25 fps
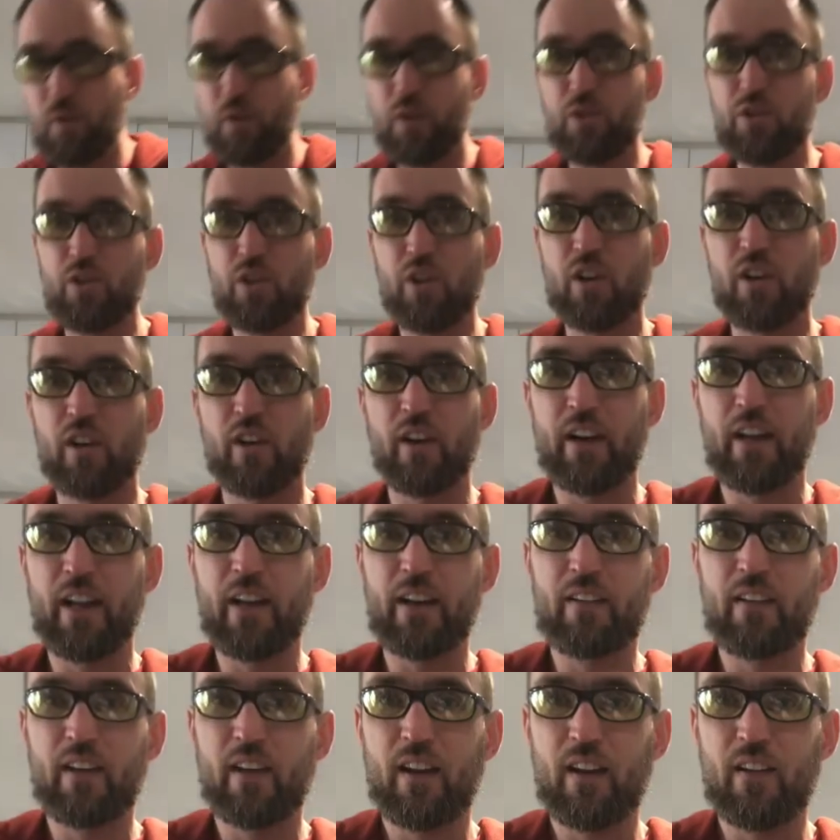sugar in
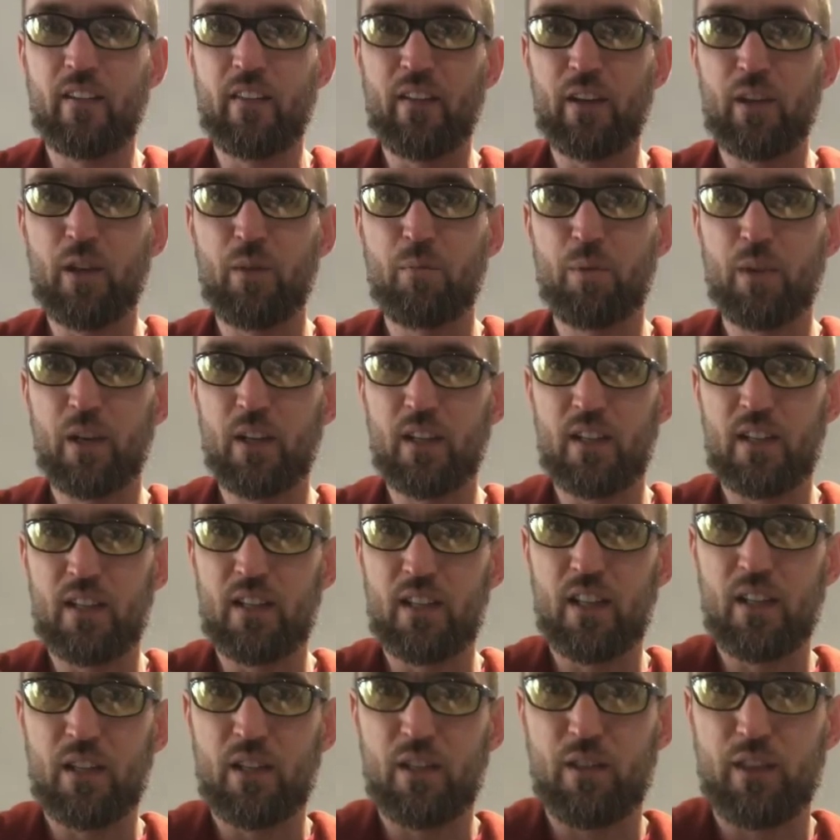it, and then you
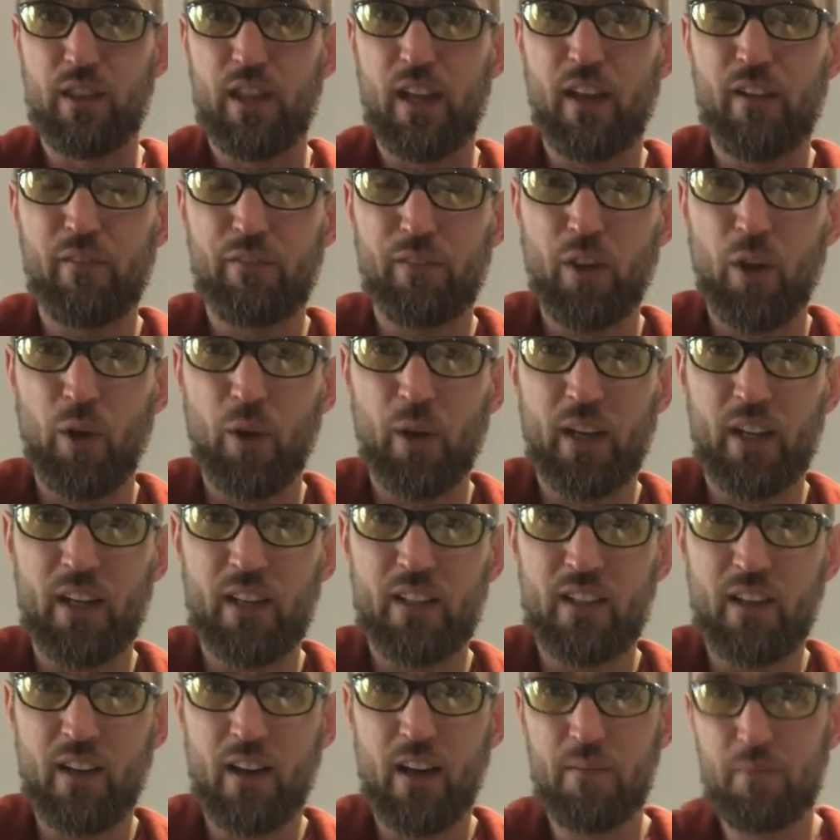see this thing floating in
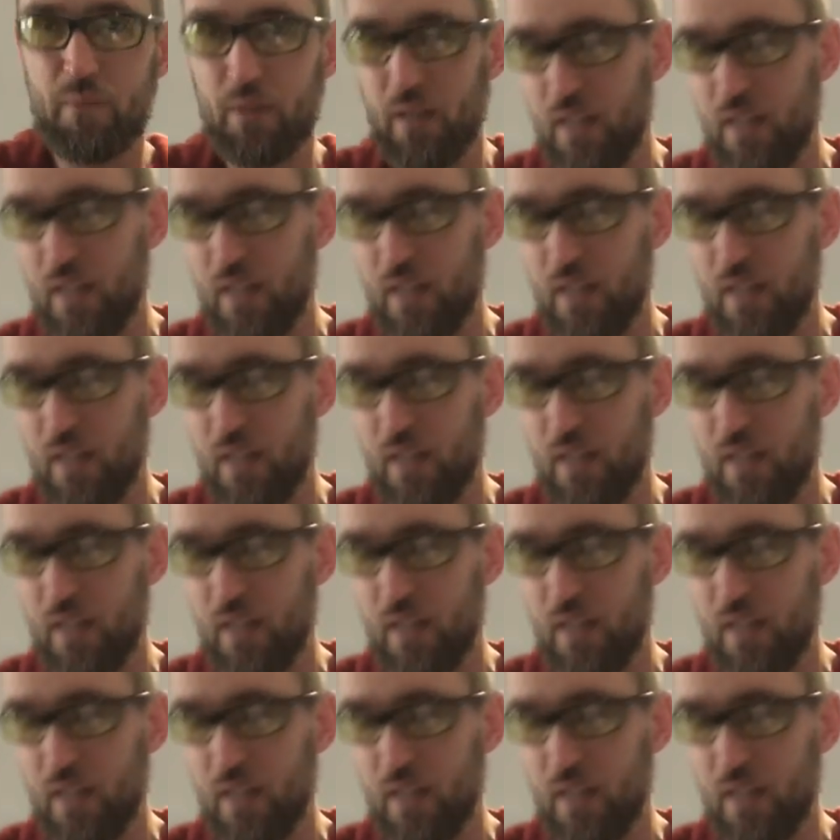top?